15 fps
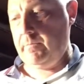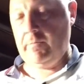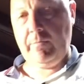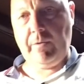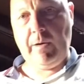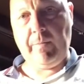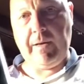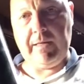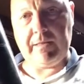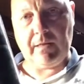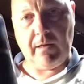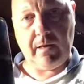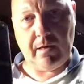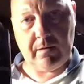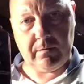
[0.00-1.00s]
brake parts
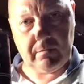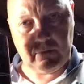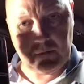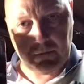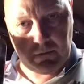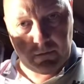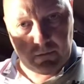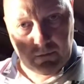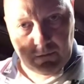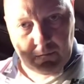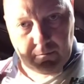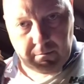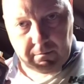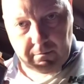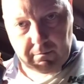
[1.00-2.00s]
cleaner.
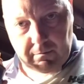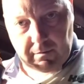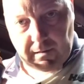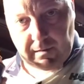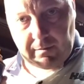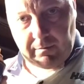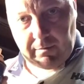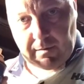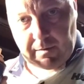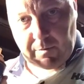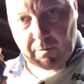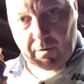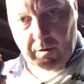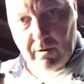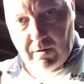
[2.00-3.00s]
Okay, that's
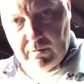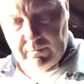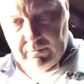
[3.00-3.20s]
what I got.